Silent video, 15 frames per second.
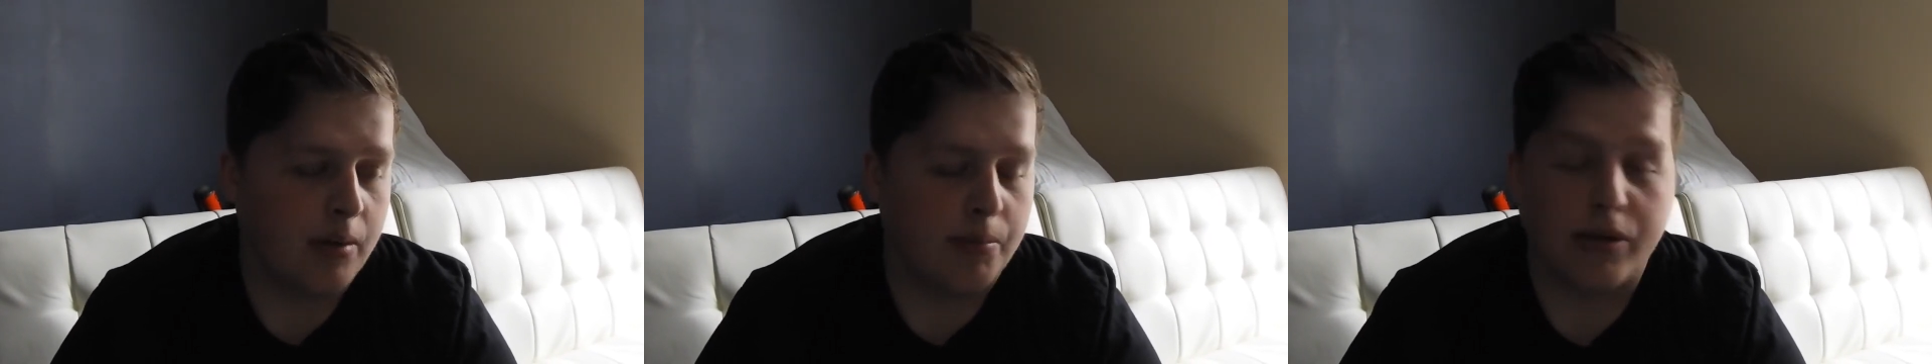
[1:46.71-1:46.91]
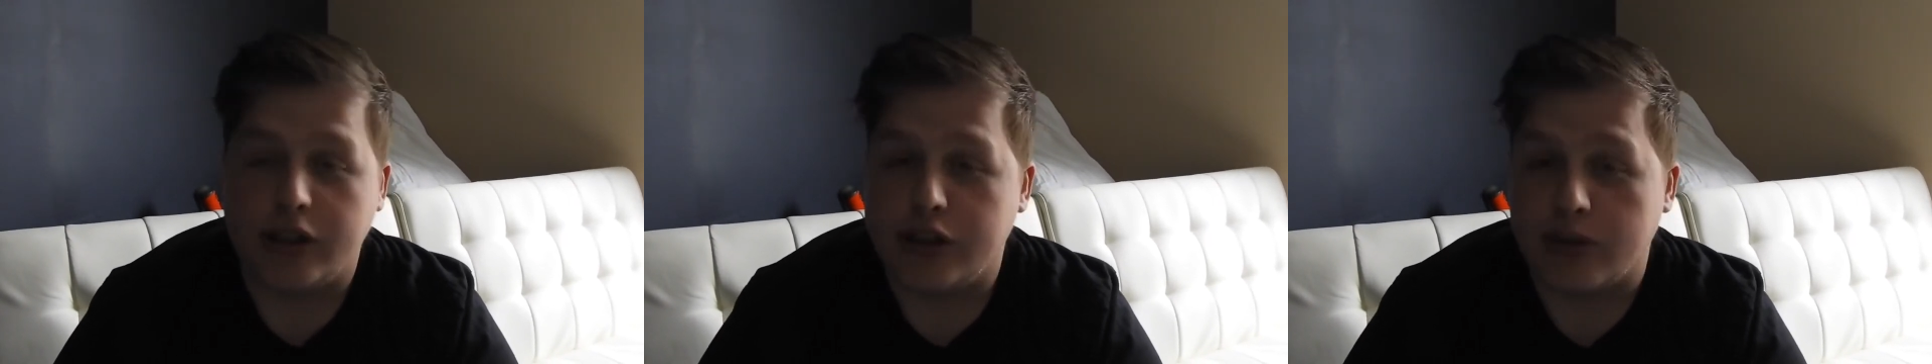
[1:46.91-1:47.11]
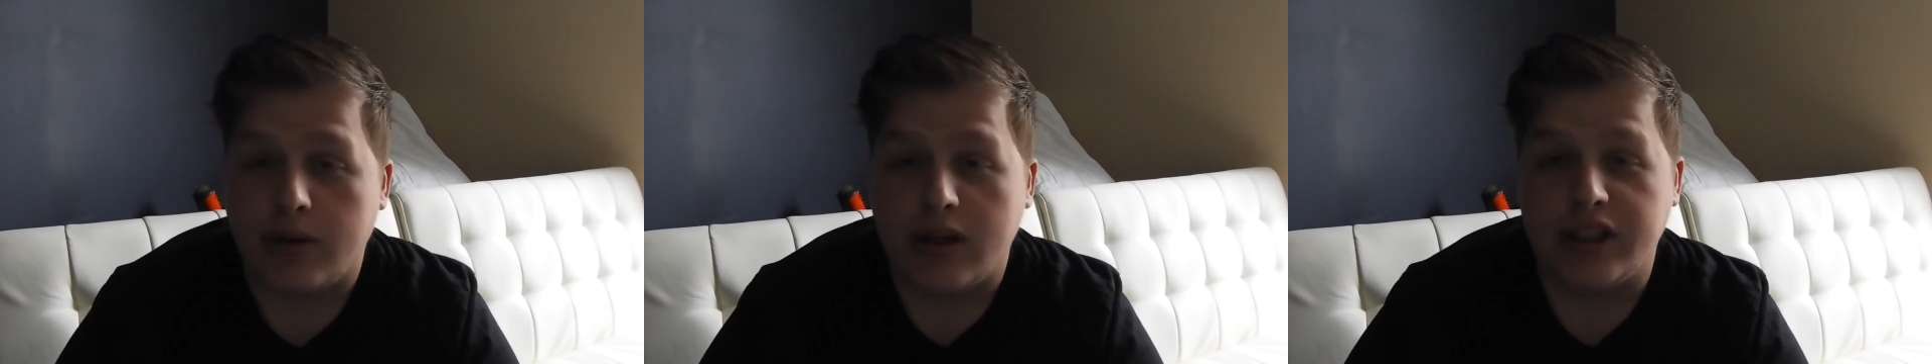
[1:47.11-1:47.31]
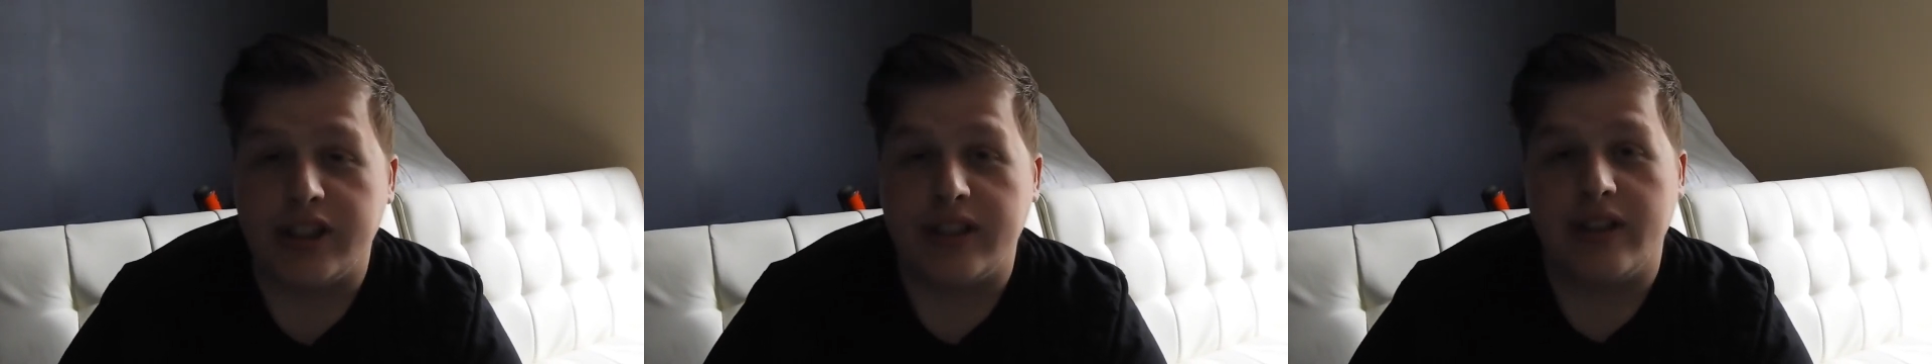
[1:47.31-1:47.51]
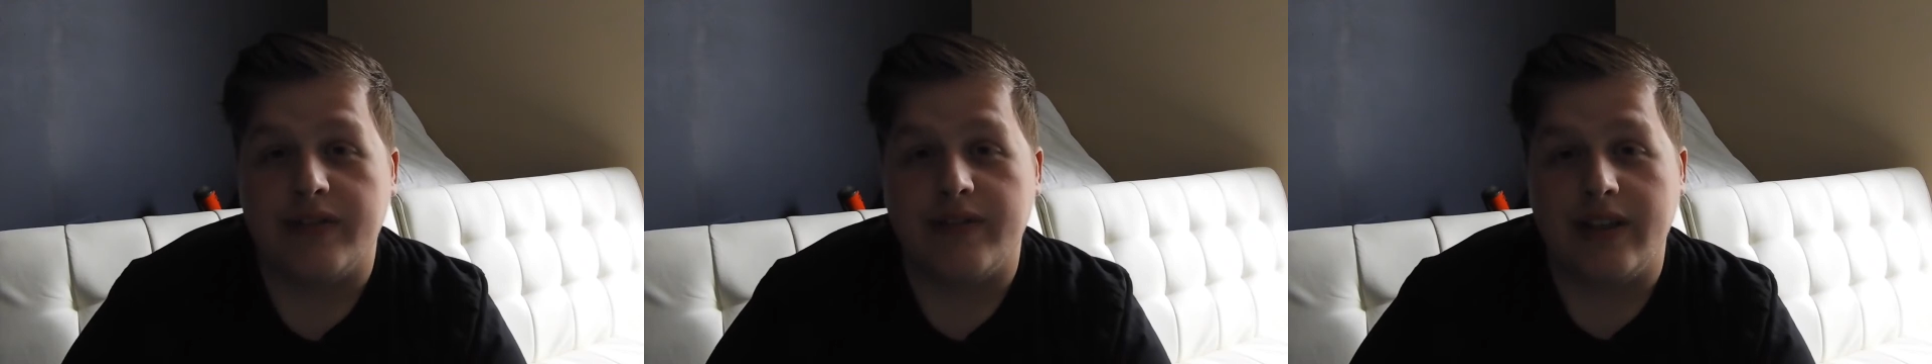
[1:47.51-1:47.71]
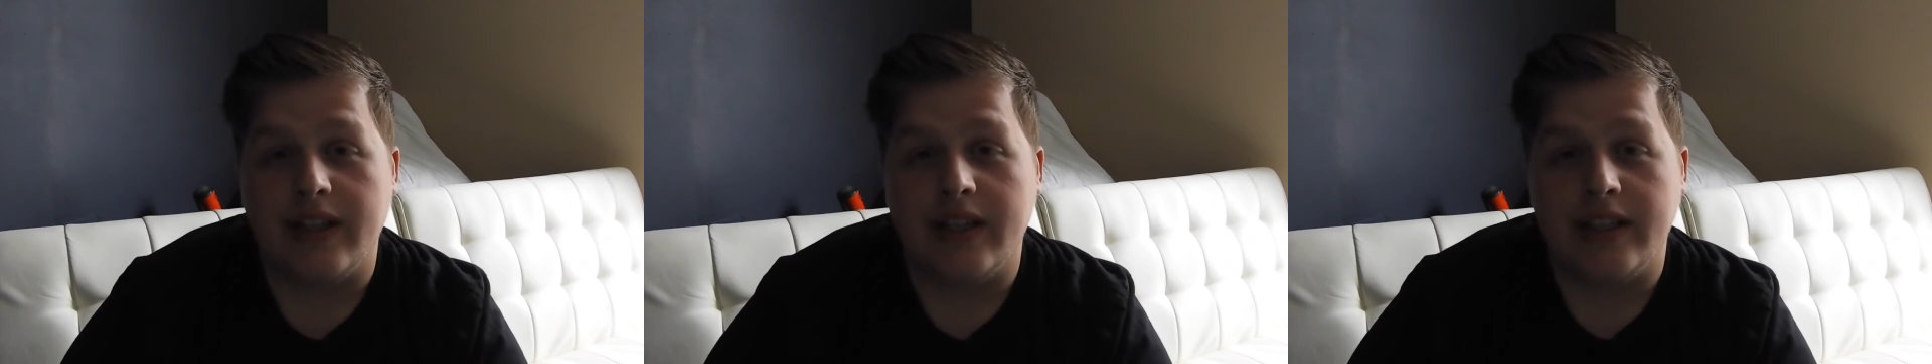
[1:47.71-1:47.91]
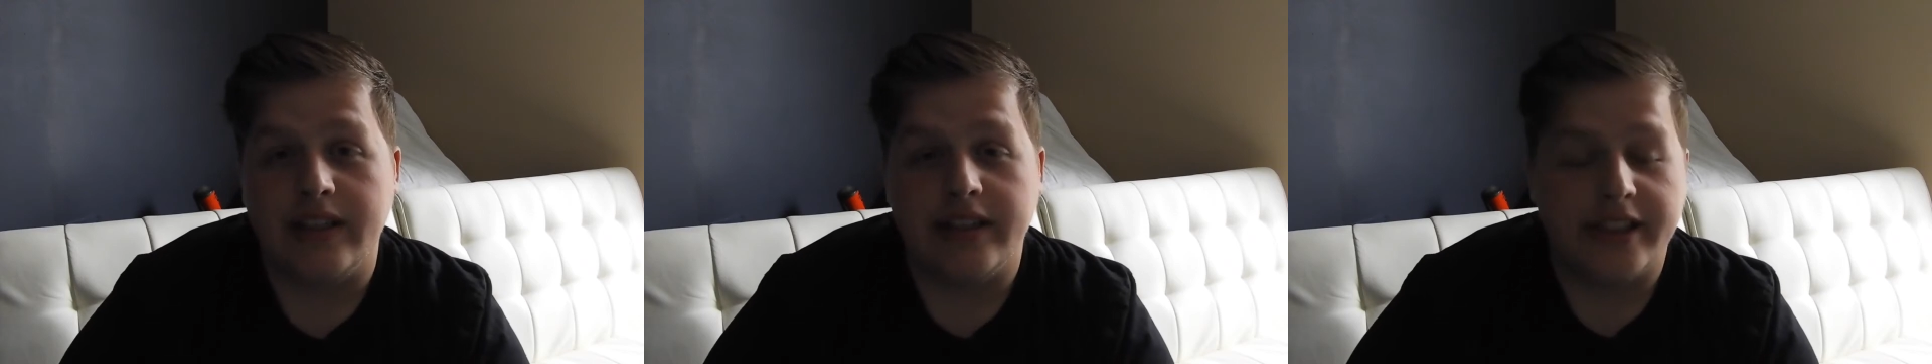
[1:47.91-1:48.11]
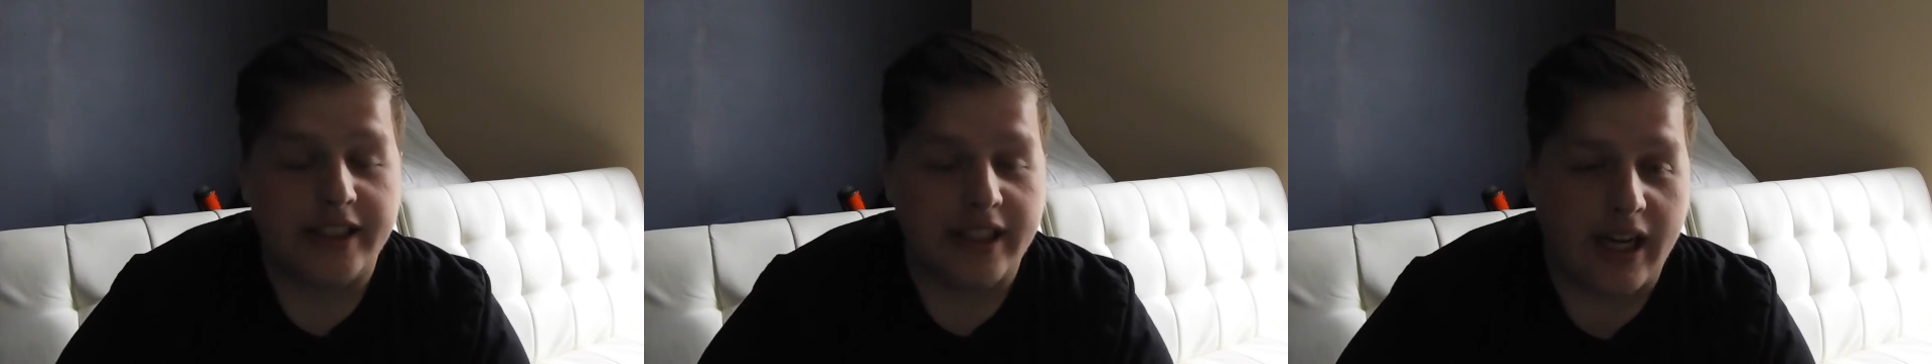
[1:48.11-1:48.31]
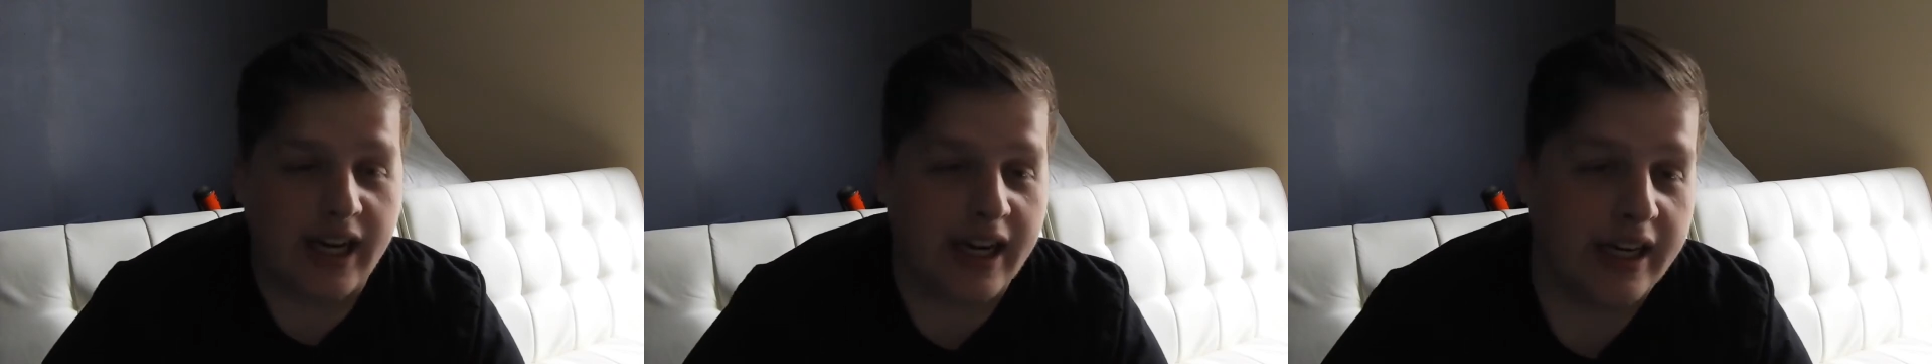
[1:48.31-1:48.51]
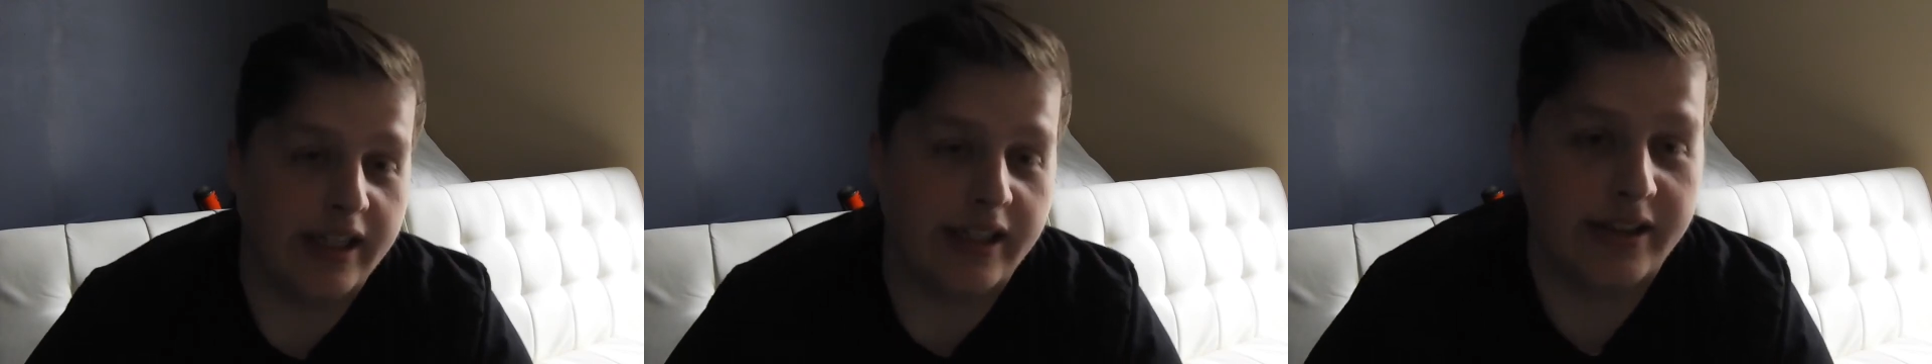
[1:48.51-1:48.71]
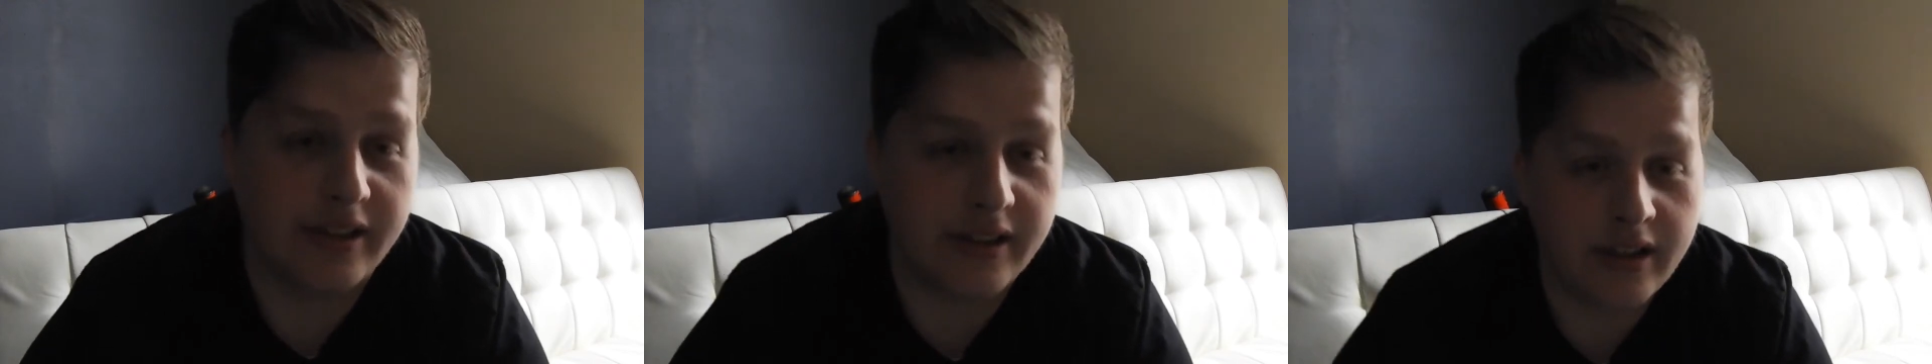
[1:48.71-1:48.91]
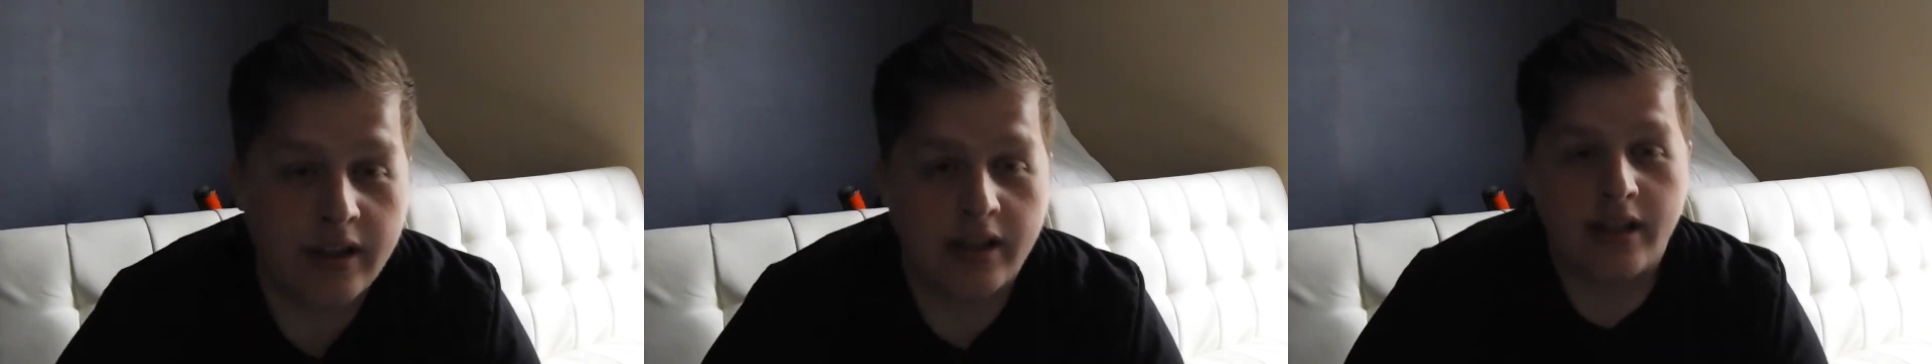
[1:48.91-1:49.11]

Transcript: pressure washing the fence and